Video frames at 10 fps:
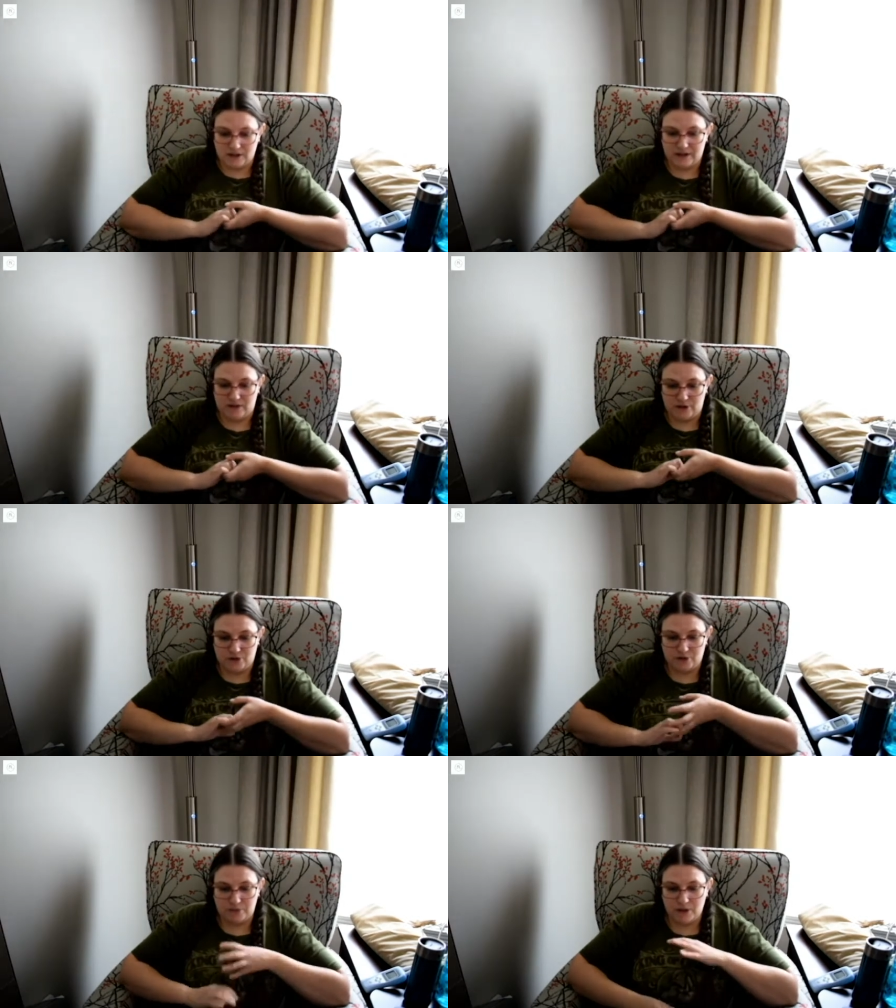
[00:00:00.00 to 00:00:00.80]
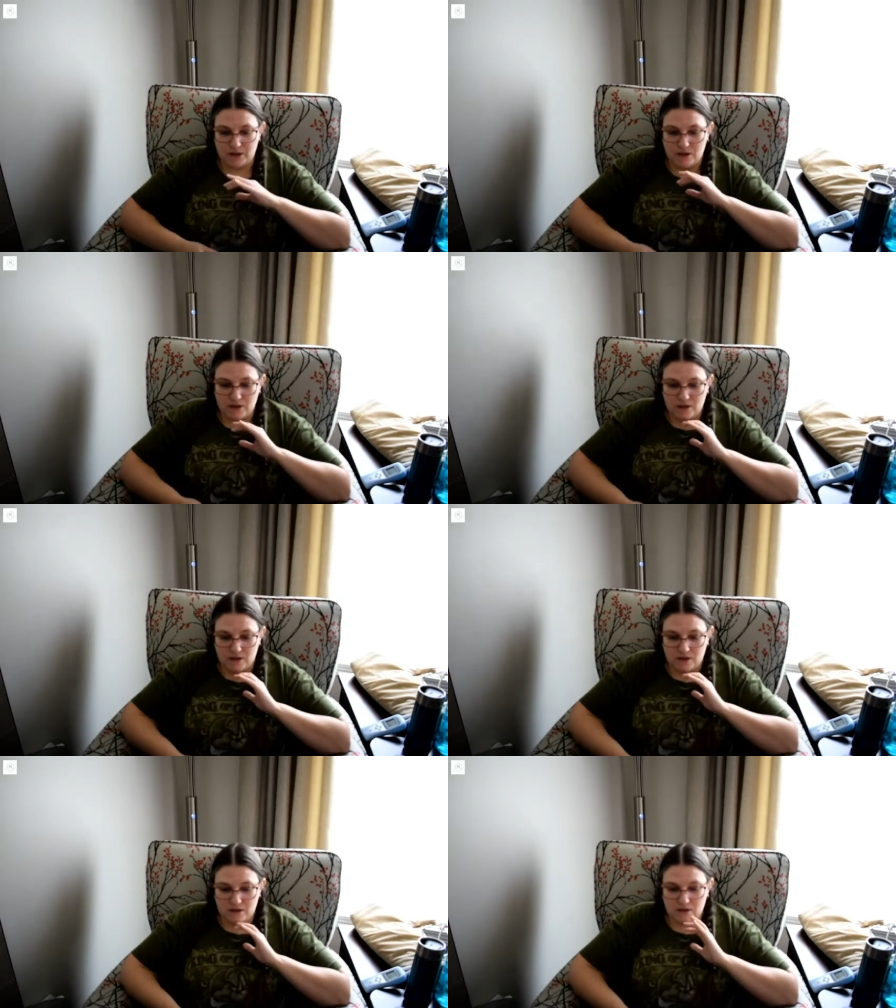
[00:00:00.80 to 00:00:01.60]
here on YouTube.
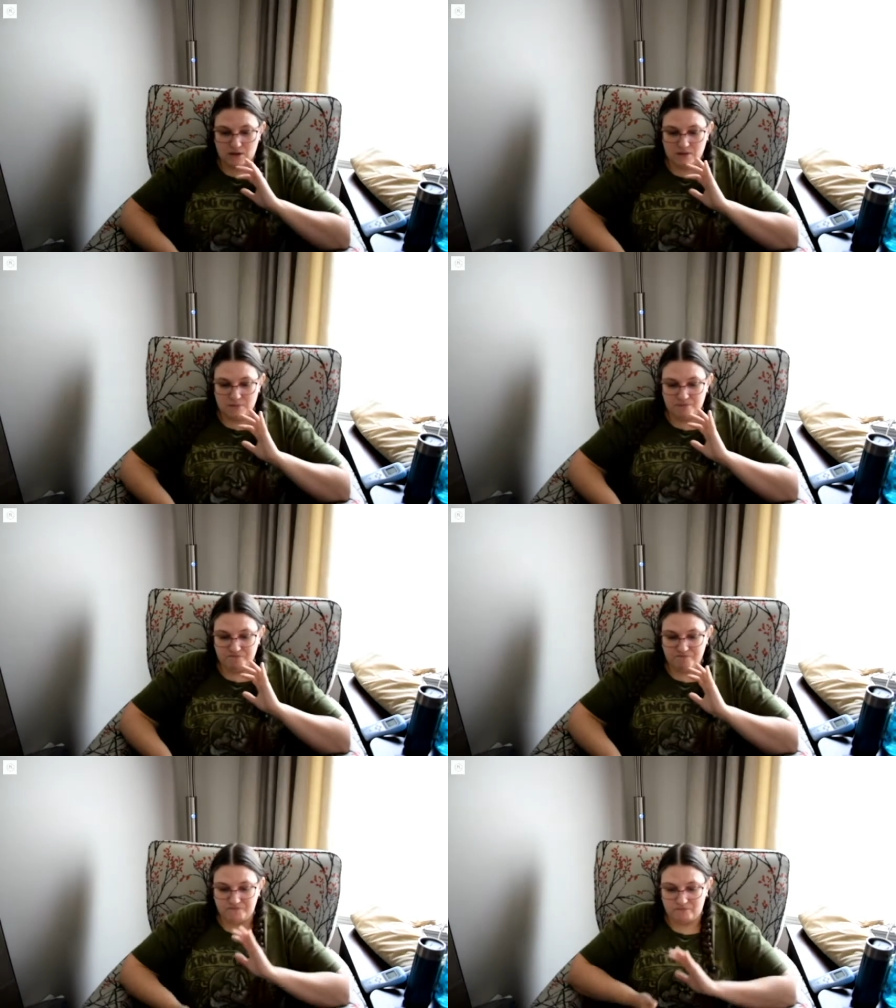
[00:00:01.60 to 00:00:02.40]
Um,